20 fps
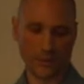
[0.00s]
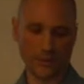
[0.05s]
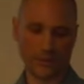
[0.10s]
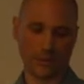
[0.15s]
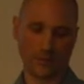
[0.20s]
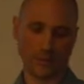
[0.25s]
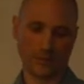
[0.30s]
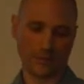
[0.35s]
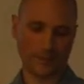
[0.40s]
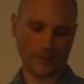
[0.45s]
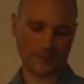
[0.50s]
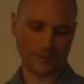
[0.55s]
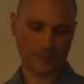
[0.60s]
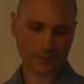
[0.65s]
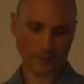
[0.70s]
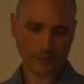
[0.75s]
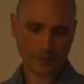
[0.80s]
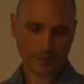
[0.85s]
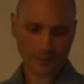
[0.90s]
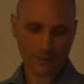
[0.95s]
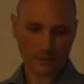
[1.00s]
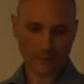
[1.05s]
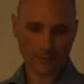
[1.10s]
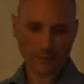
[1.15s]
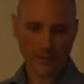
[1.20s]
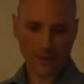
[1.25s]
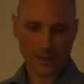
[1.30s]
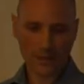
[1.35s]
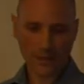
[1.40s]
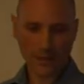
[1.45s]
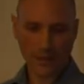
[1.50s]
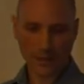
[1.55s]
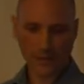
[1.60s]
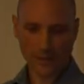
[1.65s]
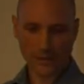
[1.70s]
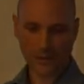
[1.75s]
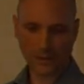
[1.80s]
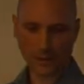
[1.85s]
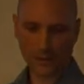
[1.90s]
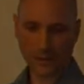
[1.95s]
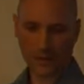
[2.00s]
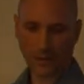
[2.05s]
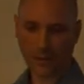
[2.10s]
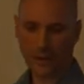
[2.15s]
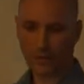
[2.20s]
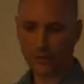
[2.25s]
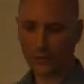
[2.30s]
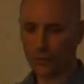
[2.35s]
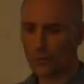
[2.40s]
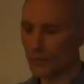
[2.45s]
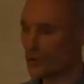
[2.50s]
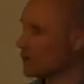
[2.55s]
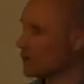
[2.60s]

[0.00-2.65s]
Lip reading: Schnorr. So how do